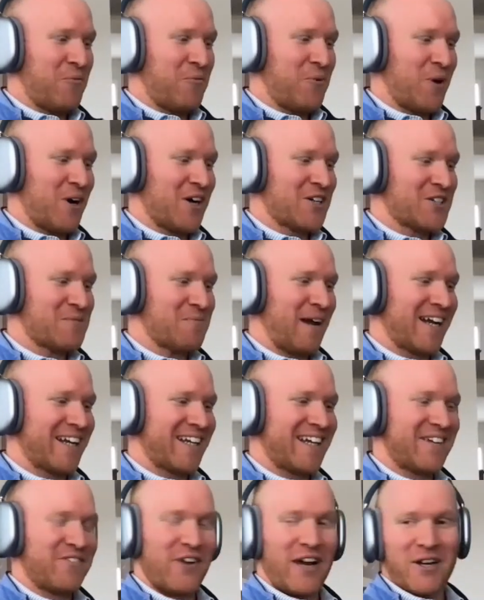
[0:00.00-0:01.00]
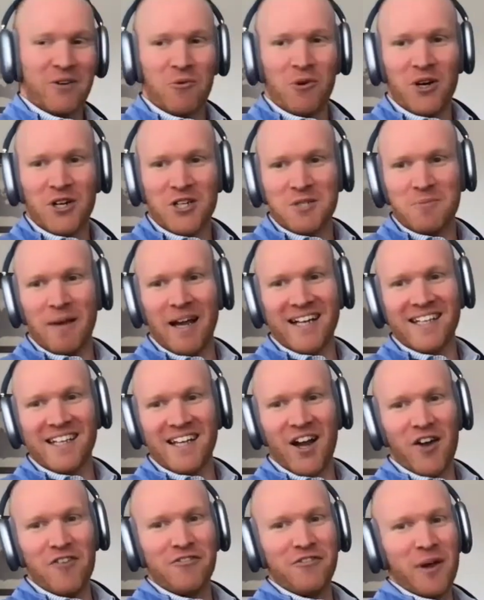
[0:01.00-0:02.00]
we're
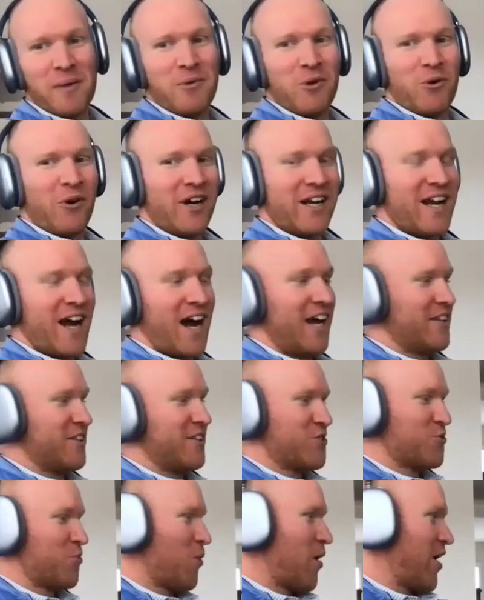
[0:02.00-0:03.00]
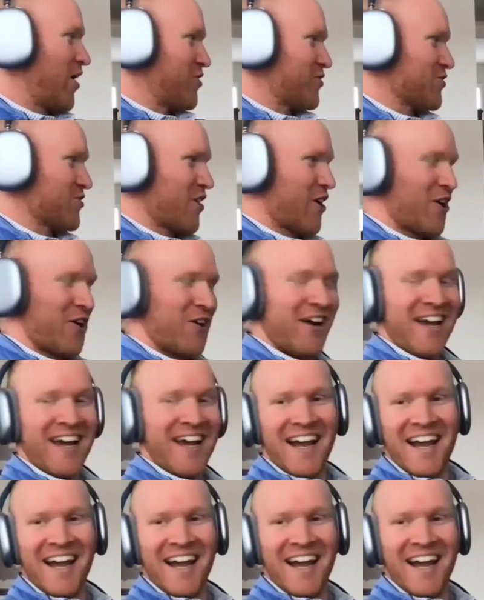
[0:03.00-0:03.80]
expecting on February 9th as well. So